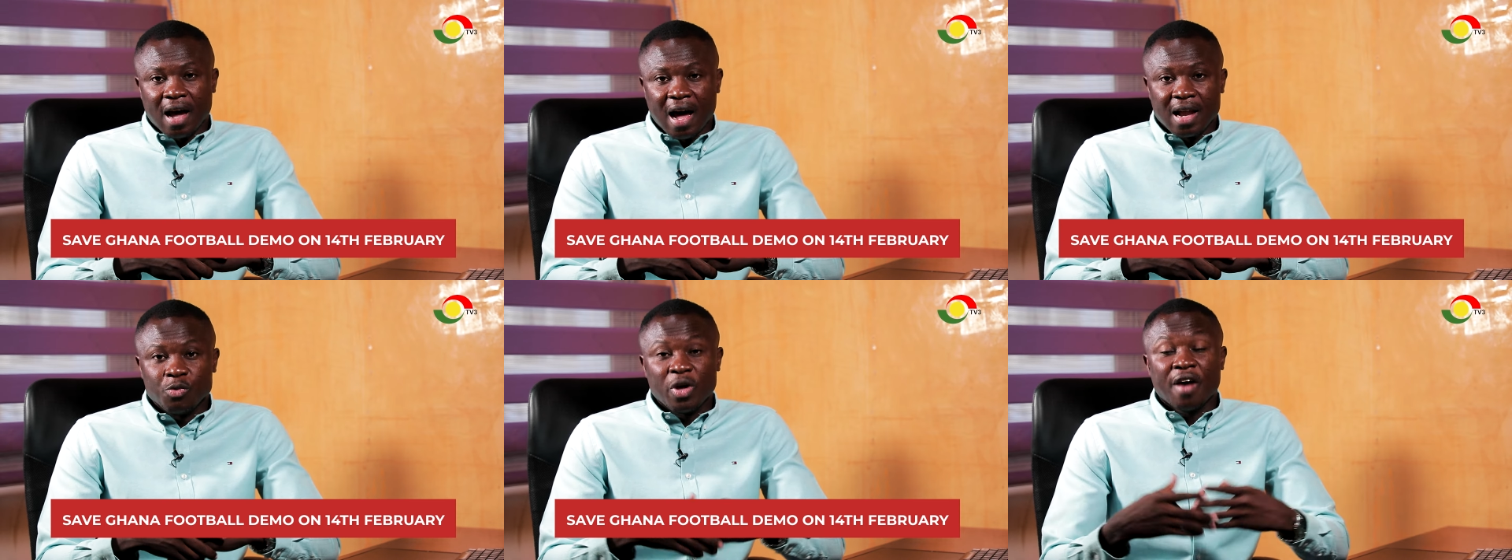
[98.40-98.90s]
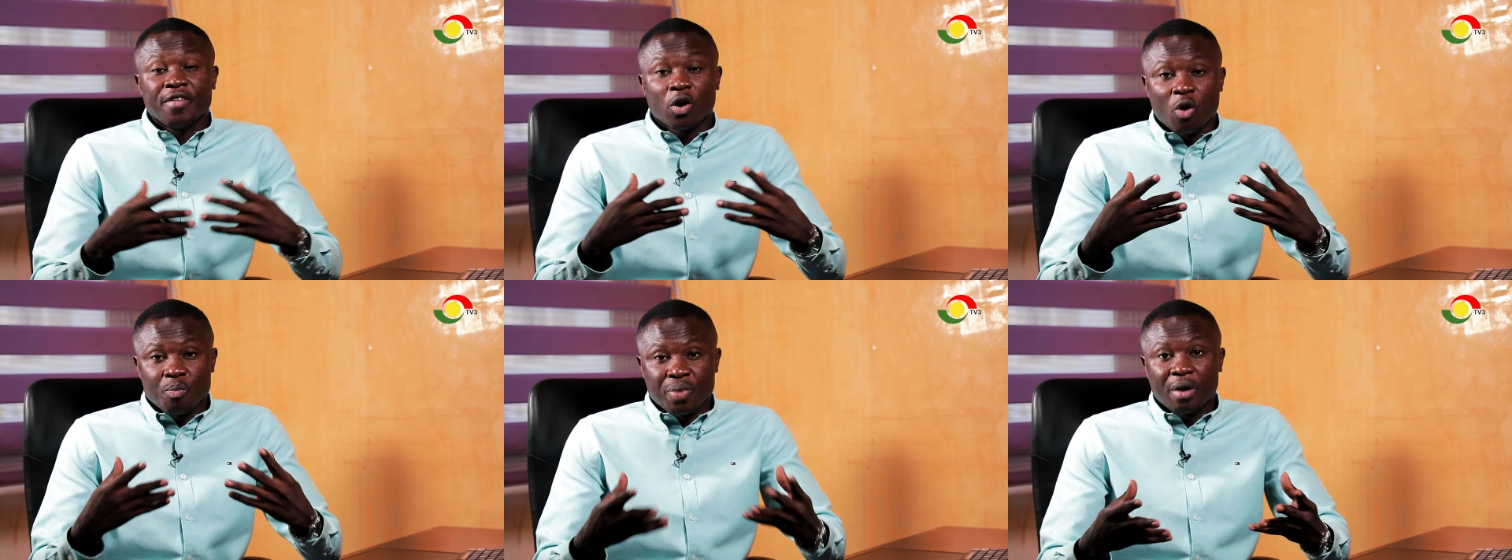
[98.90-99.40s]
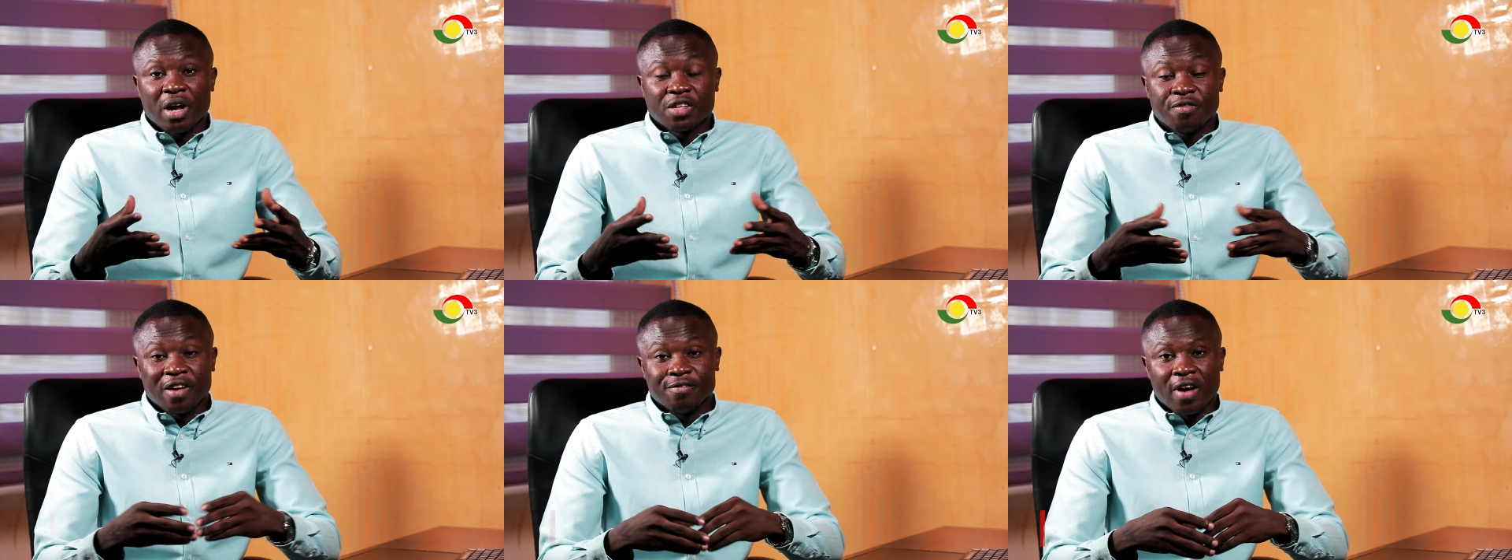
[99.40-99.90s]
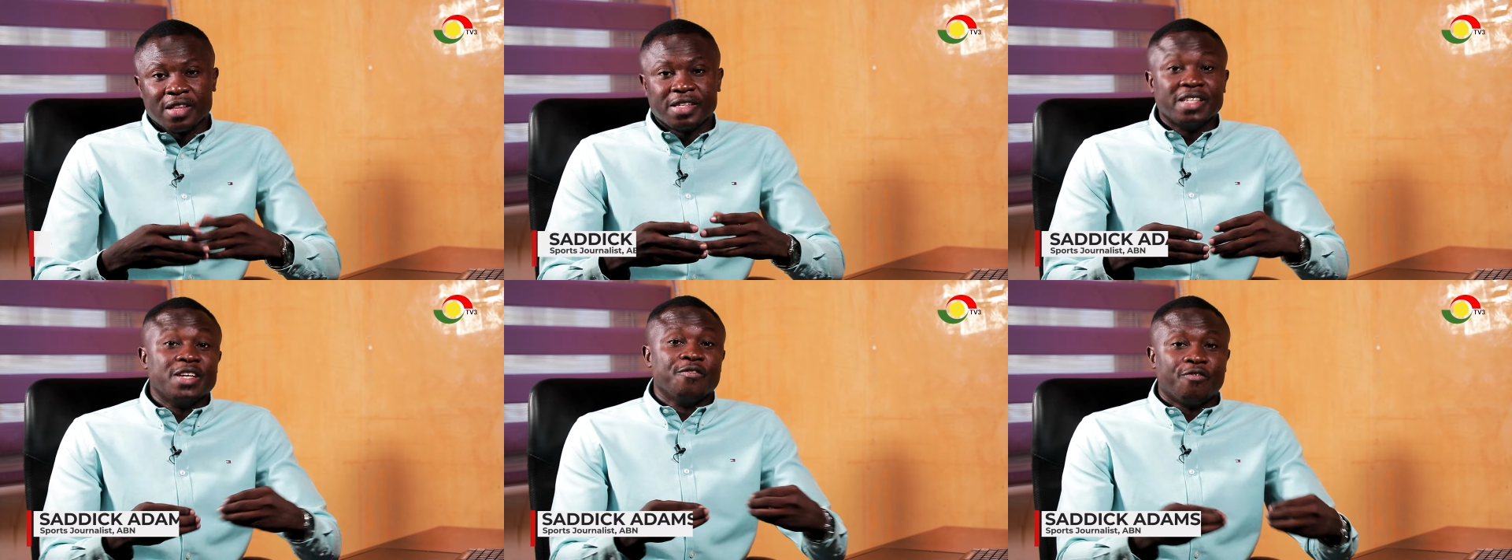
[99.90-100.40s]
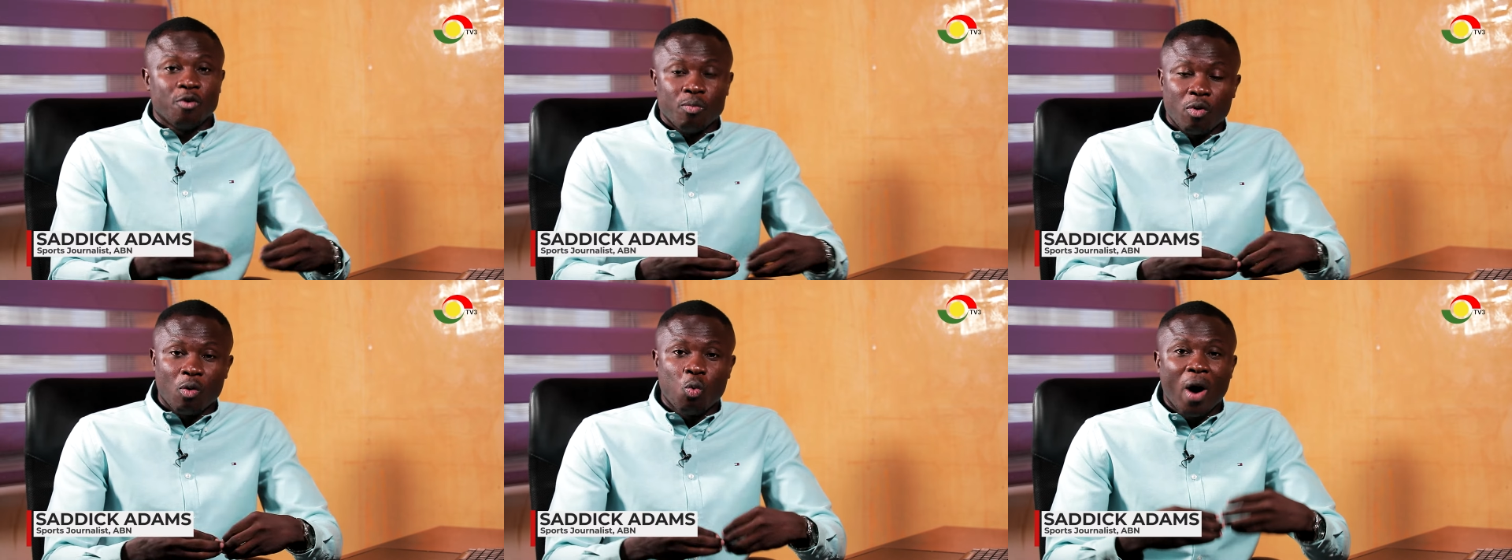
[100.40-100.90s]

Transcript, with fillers: and we have a comparative advantage in football.